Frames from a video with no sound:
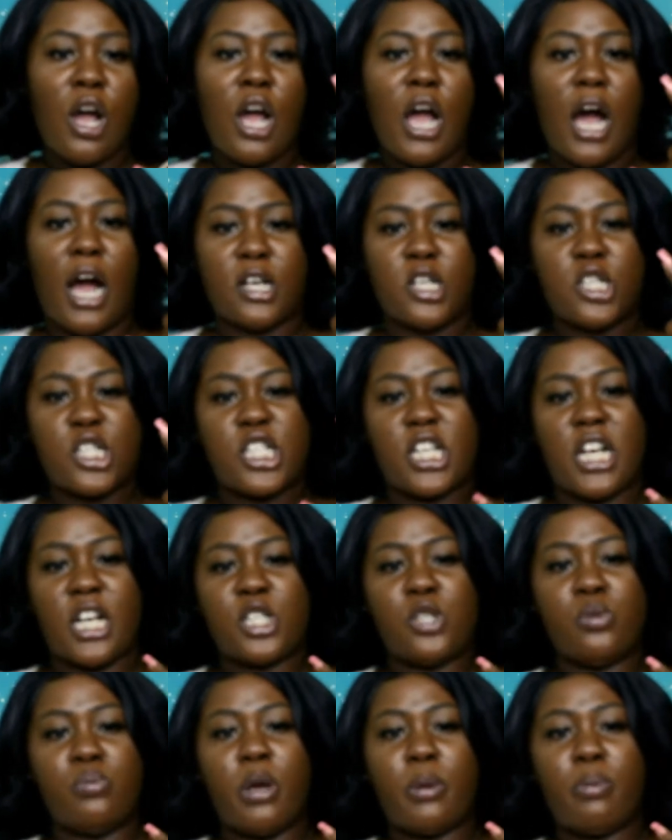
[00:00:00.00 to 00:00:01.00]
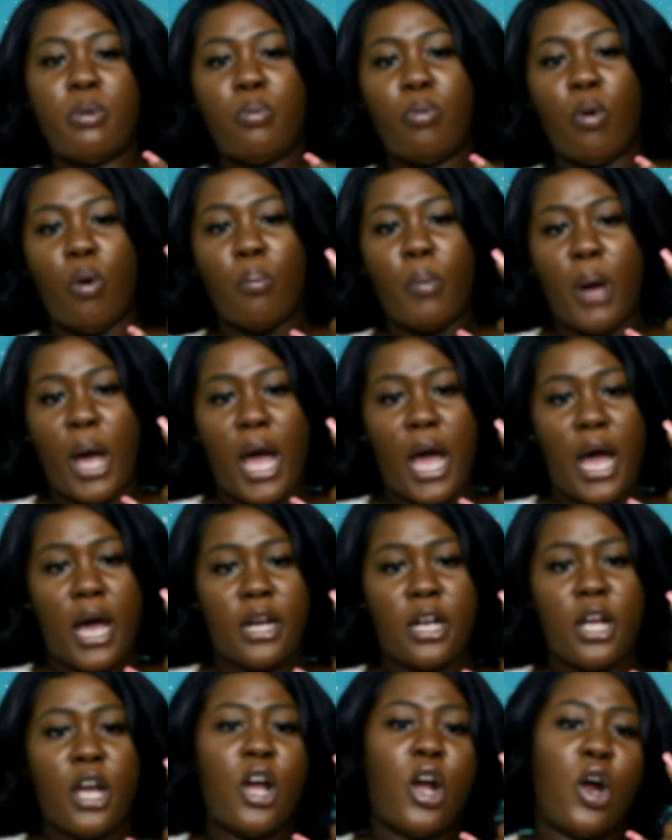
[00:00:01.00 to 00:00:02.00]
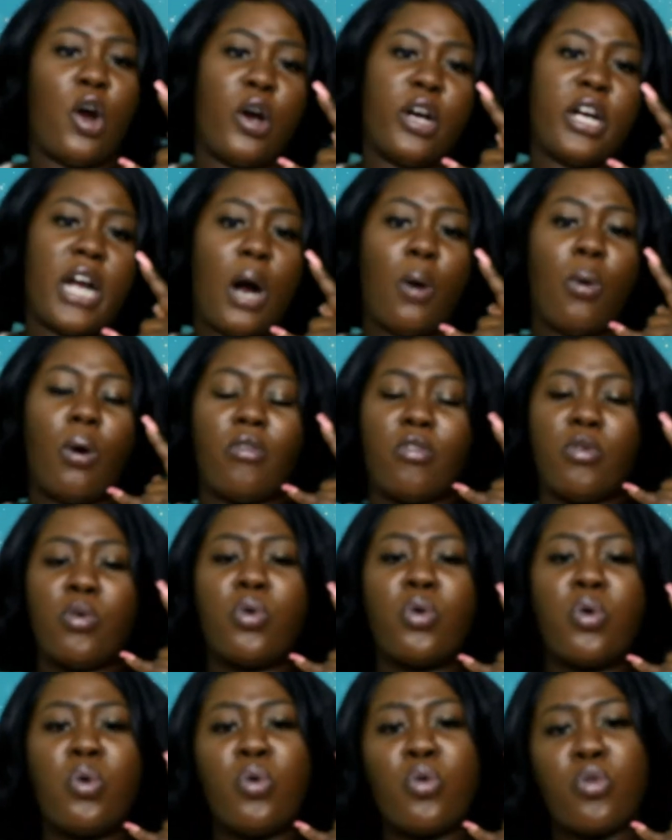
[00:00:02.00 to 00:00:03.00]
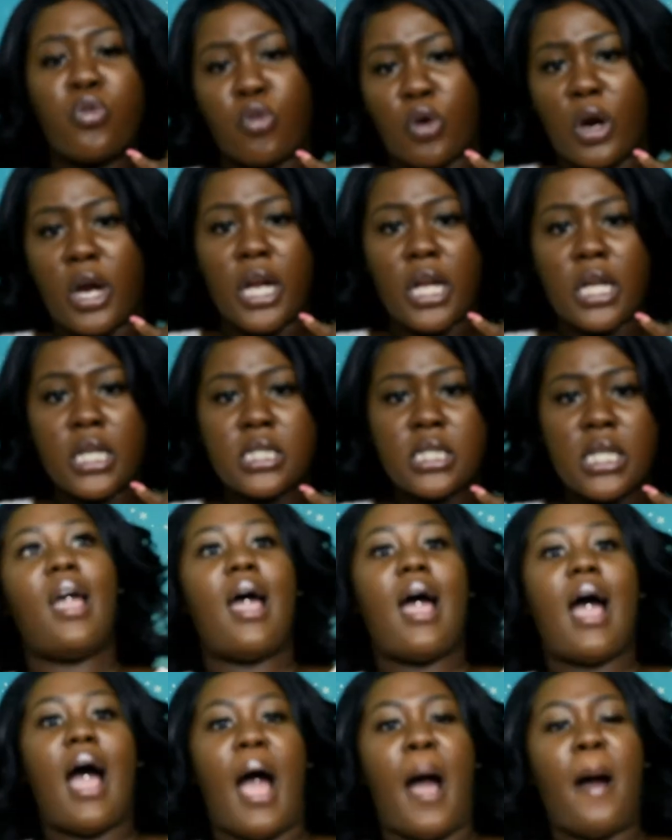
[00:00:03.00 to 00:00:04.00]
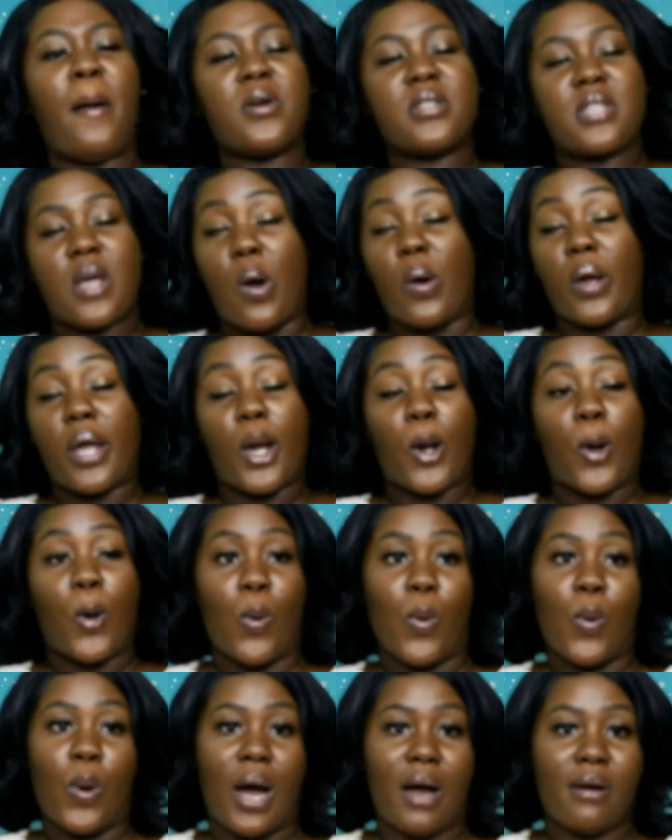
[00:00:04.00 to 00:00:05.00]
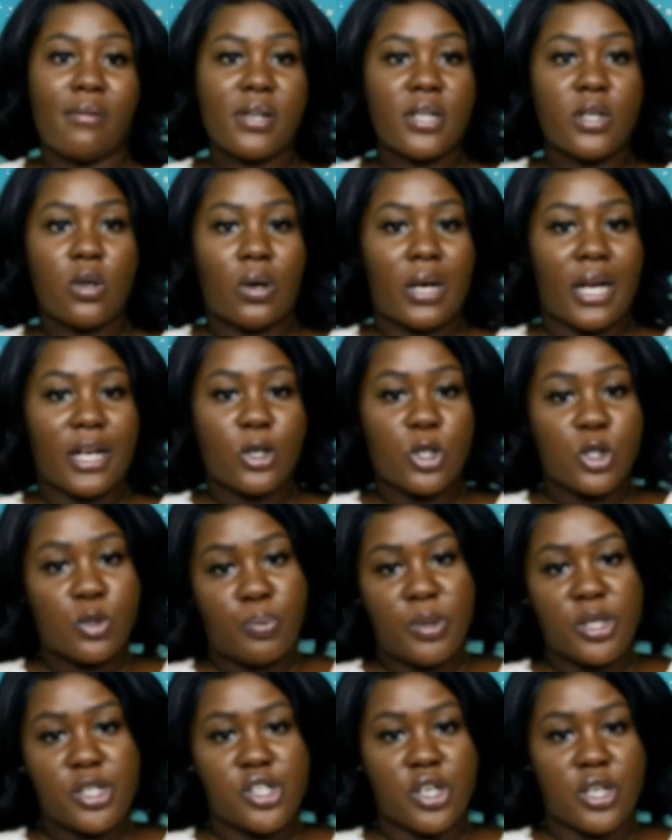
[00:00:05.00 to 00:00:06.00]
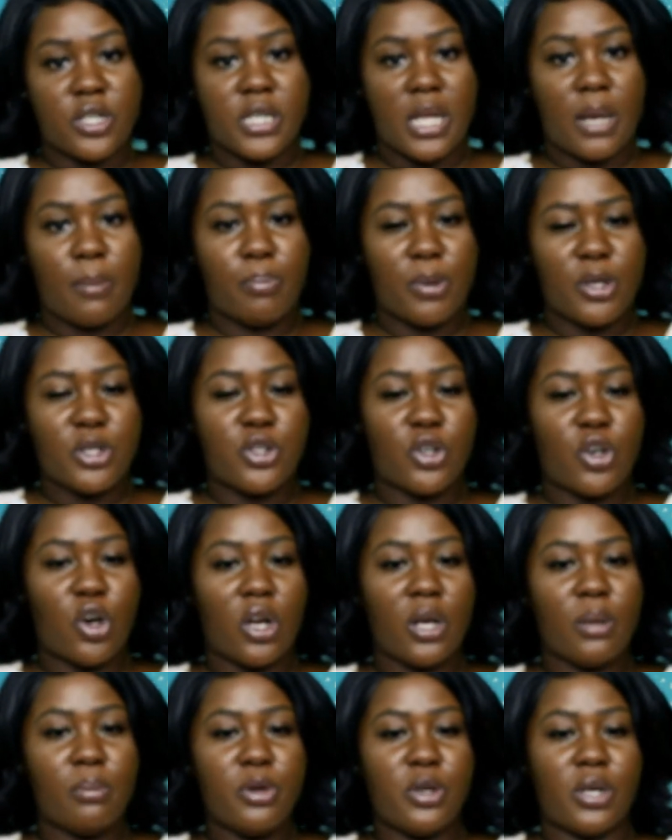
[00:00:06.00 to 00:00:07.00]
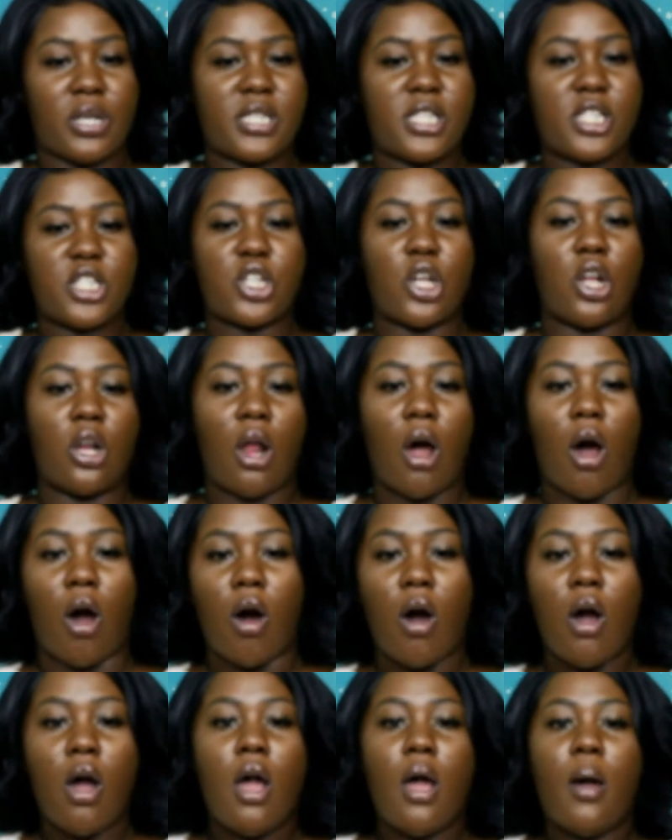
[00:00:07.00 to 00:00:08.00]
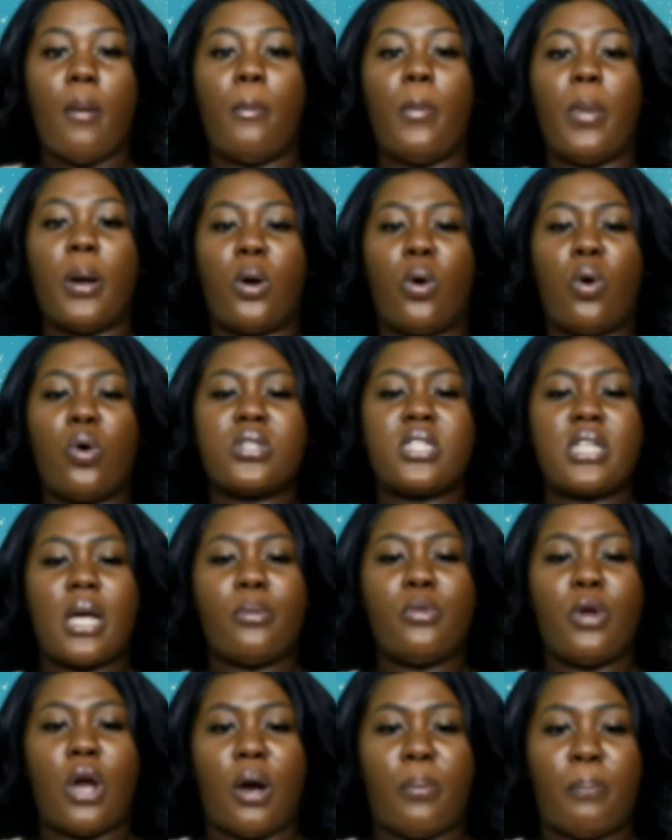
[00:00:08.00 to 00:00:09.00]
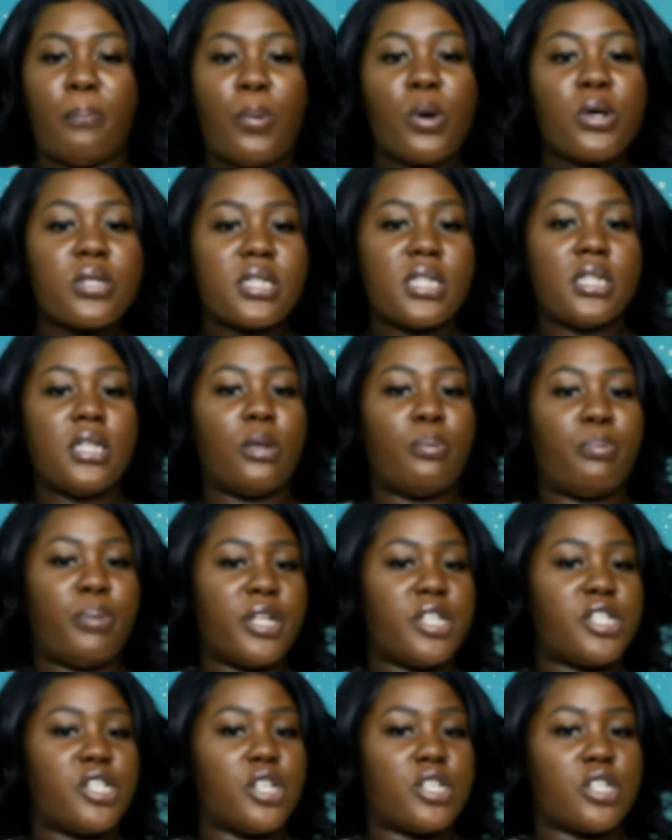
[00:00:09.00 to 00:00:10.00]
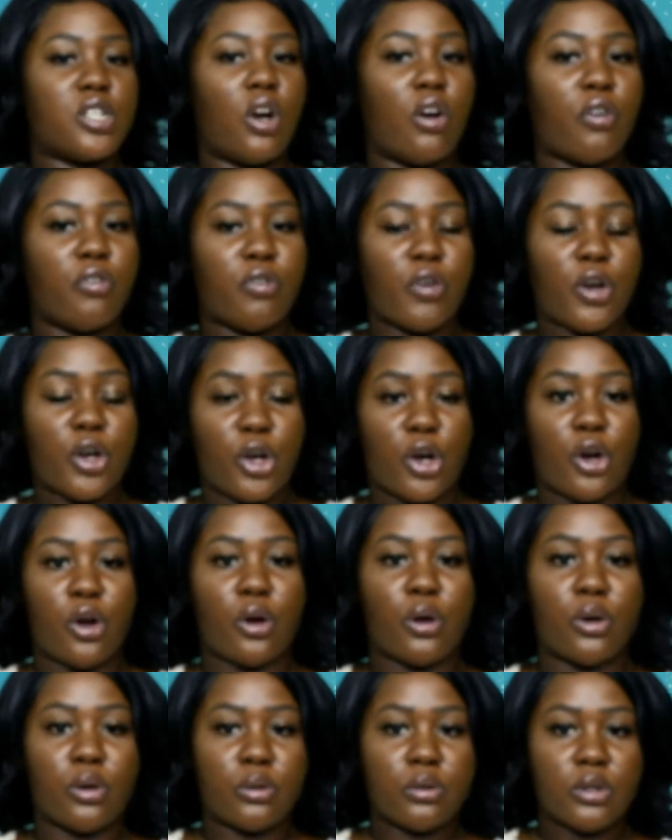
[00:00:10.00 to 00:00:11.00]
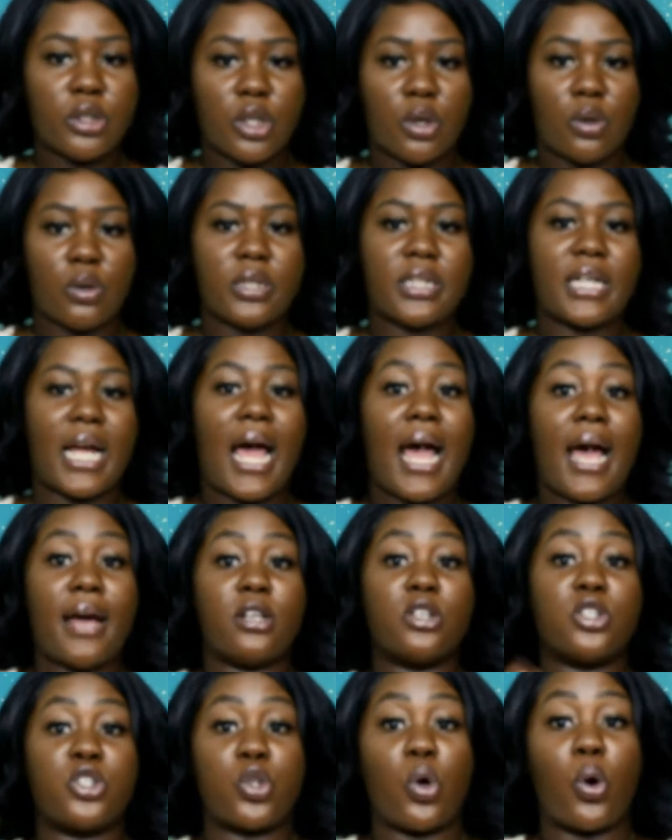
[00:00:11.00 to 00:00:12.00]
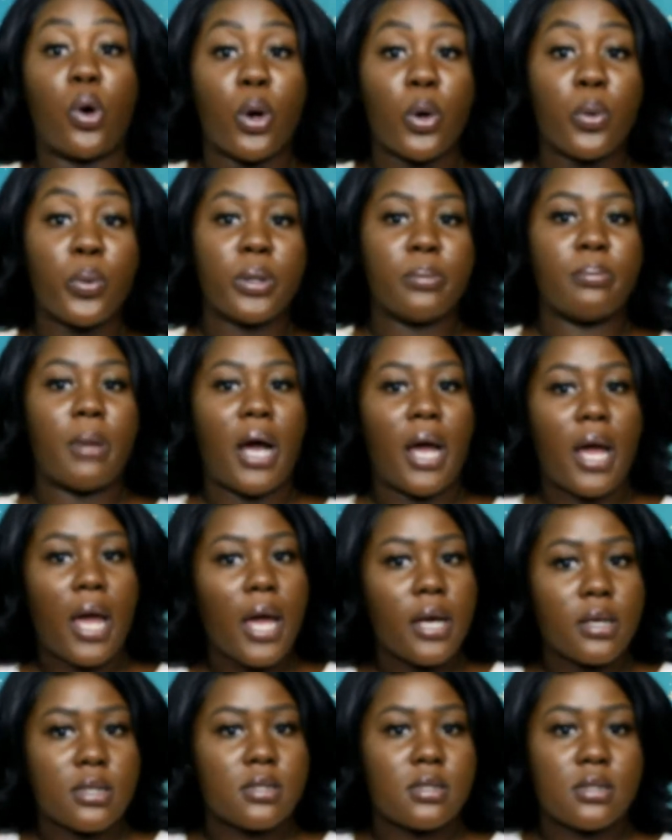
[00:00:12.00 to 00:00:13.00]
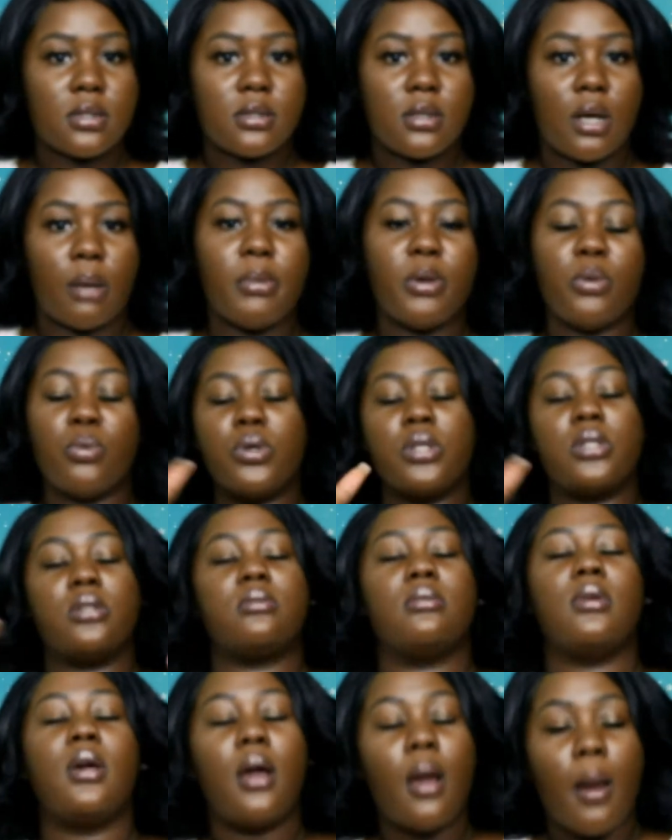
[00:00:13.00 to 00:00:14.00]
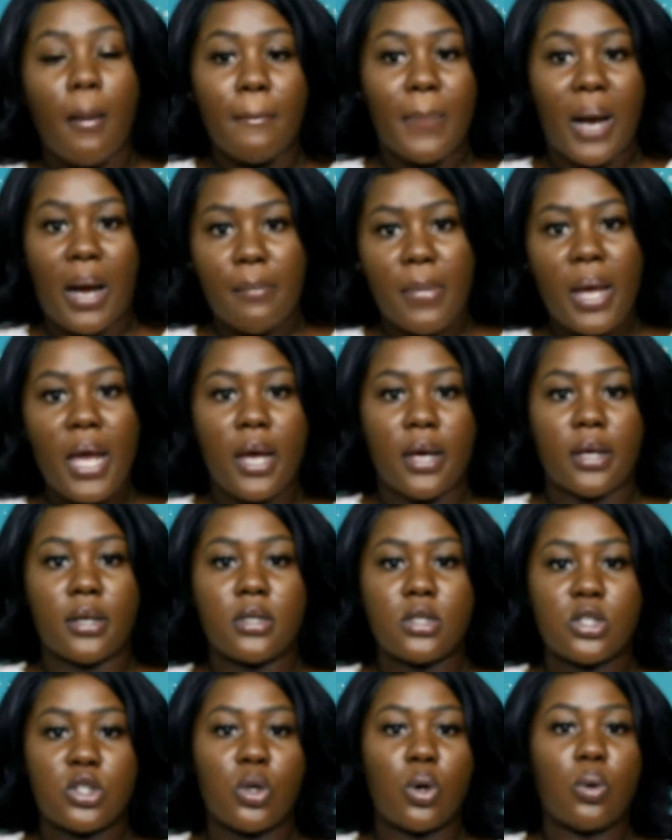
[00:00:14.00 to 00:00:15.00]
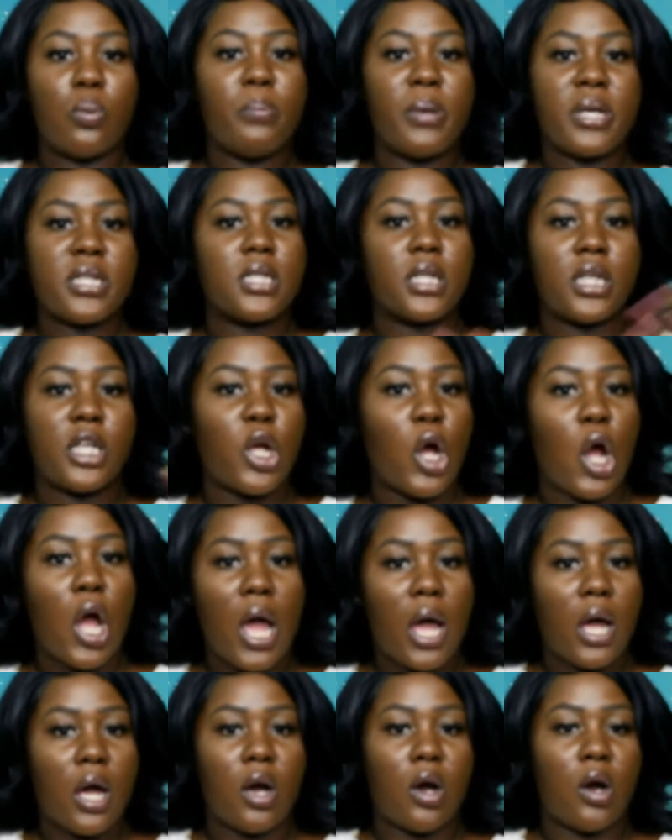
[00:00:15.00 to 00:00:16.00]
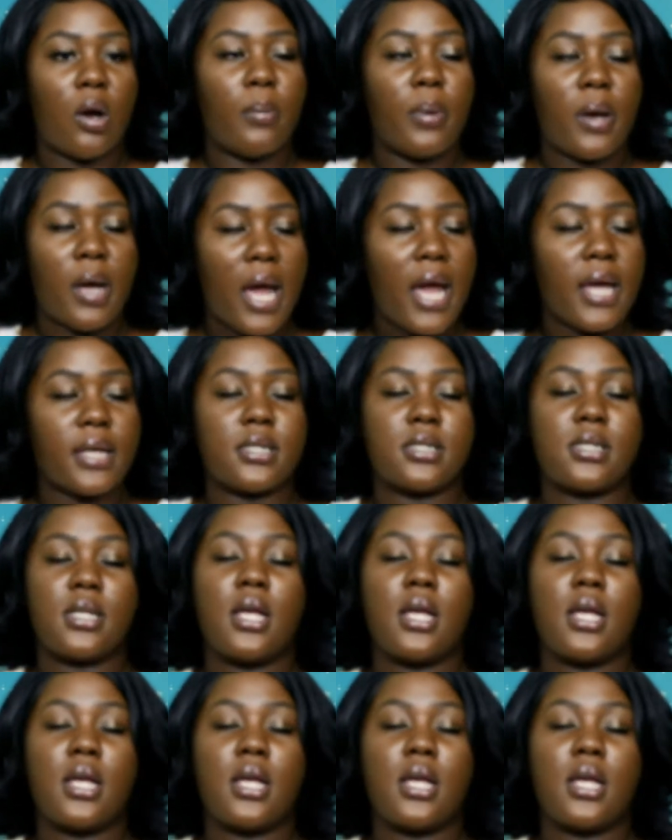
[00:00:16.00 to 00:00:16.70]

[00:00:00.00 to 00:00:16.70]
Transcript: I just said that you make people mad. Her and I were real cool friends. I was like, okay, cool. I really don't like those pictures. And plus, you're calling me your sister-in-law, but the whole time you're posting the pictures of a girl, you know, that had a story with my ex. I mean, with my man. So basically, her ex.